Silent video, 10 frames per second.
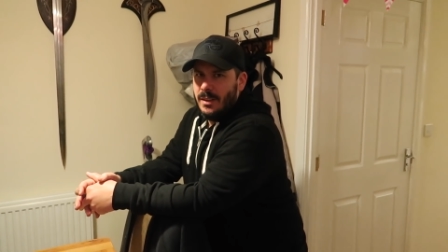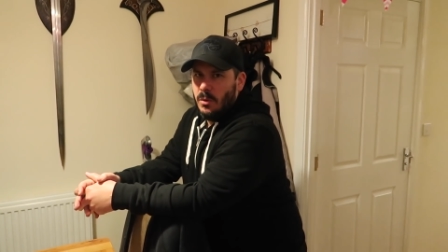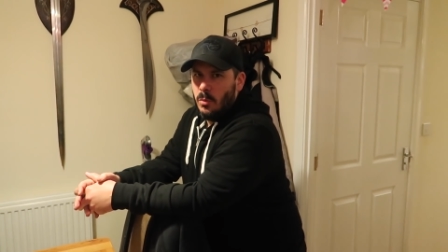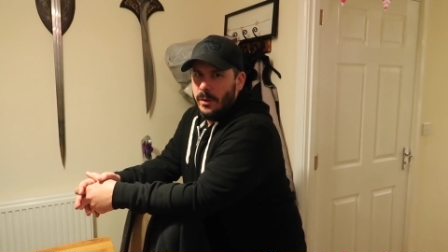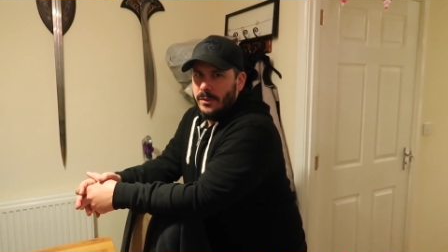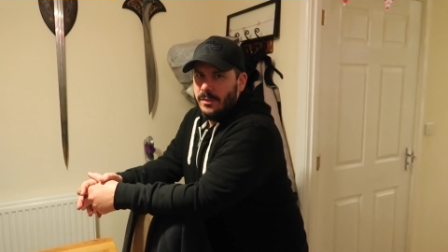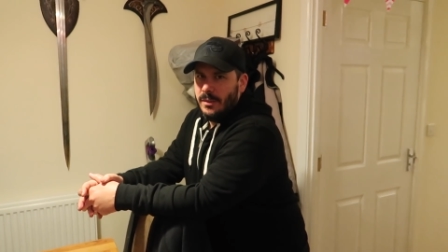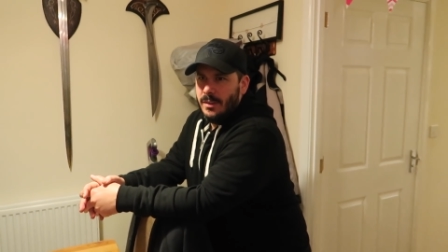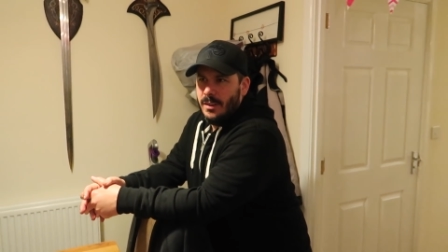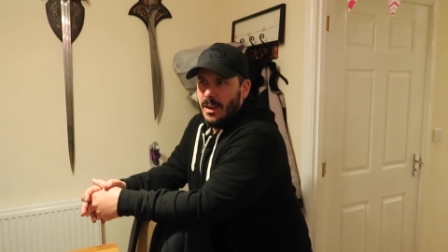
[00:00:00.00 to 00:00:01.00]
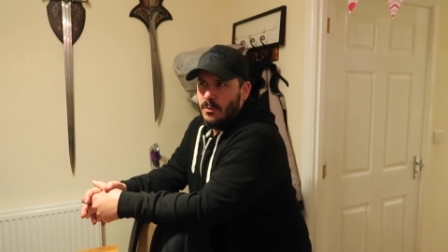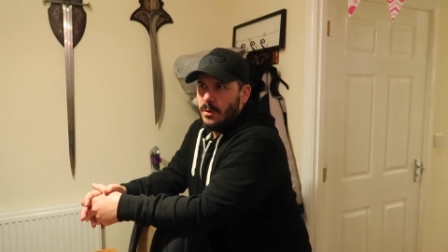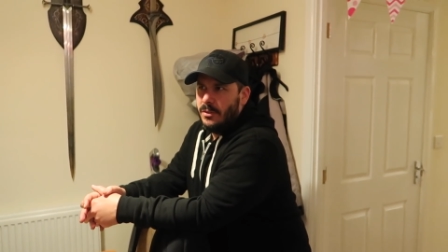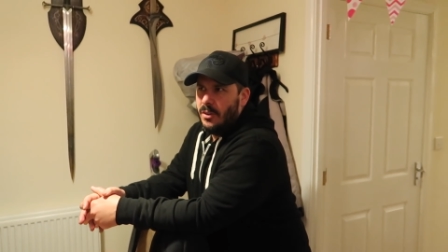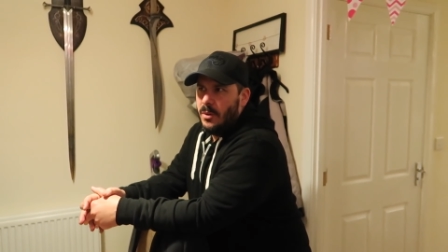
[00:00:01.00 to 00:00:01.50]
It always... Like,
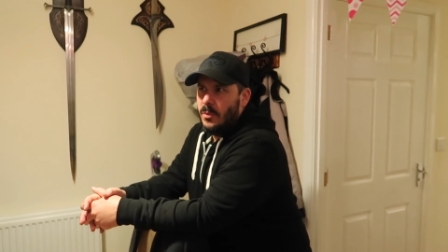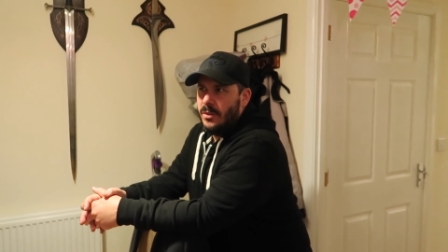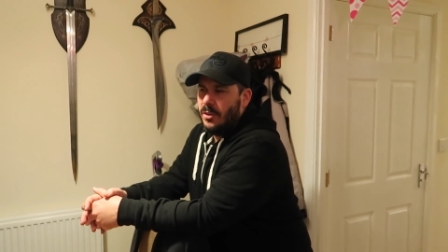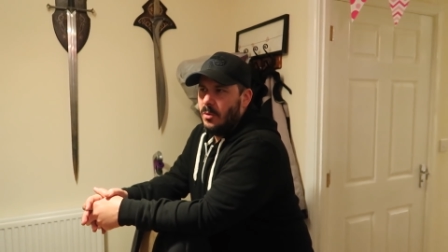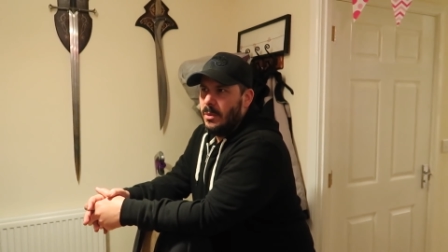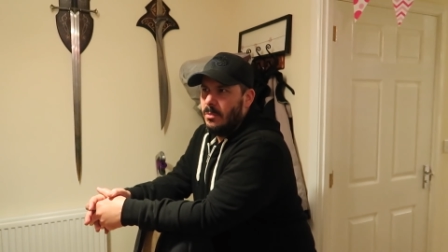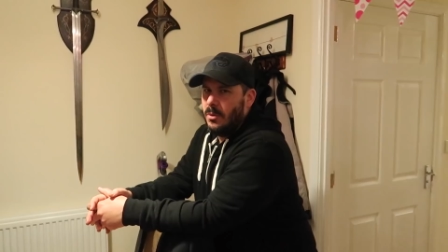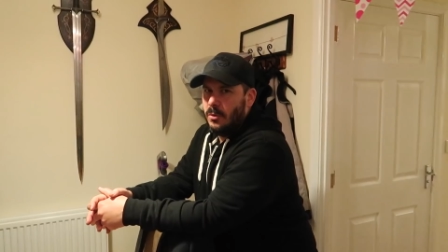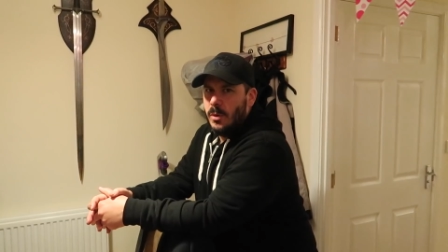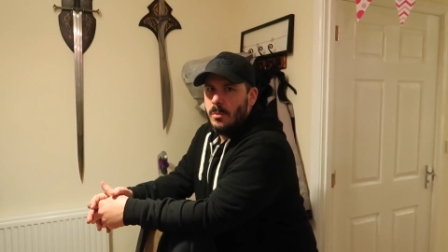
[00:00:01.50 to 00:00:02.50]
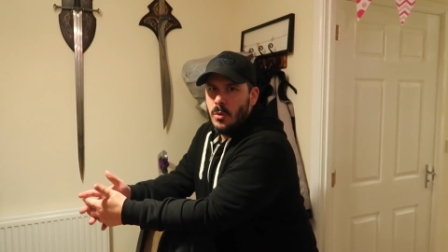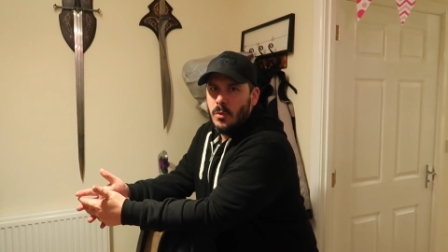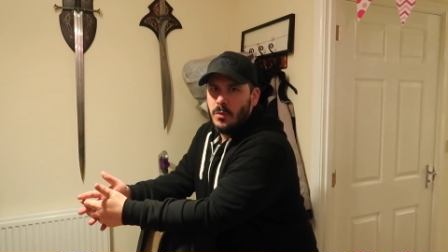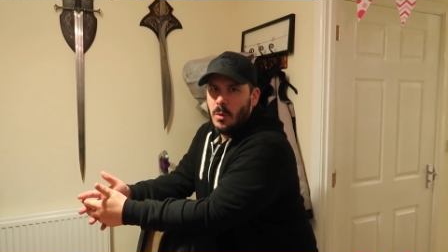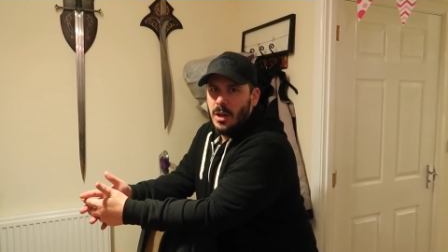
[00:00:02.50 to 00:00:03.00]
every time we tell people, because we
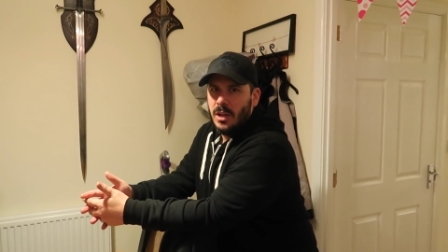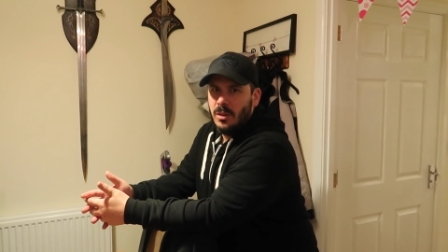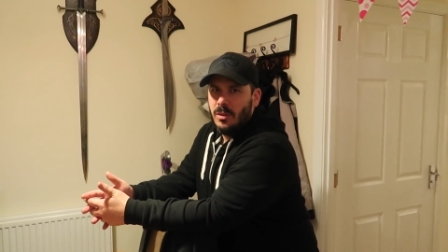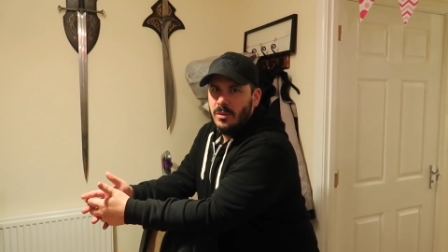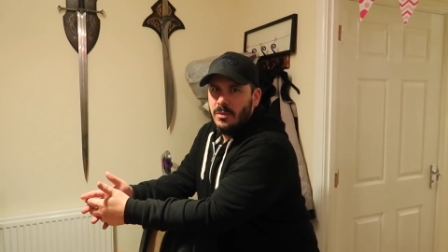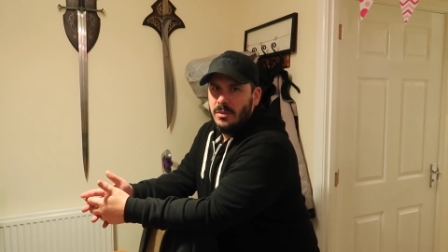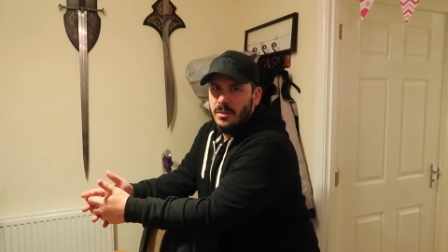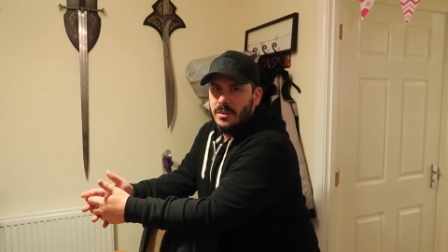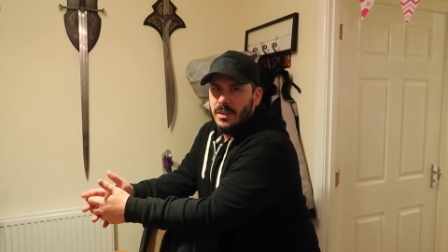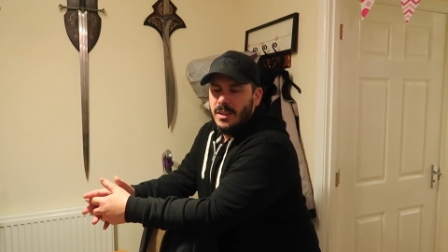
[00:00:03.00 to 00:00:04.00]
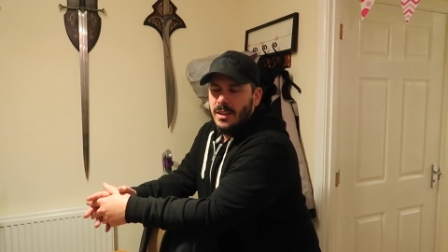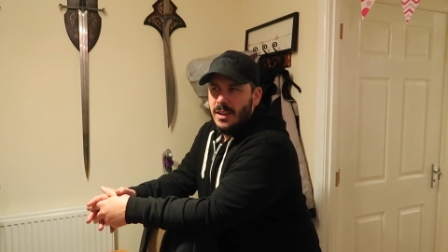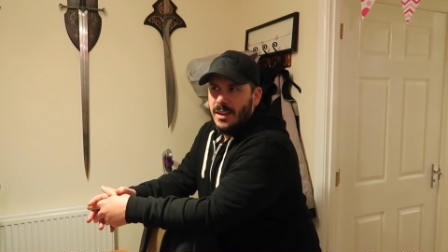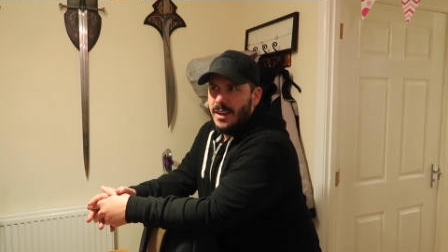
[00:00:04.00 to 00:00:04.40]
move quite a lot. We move all the time.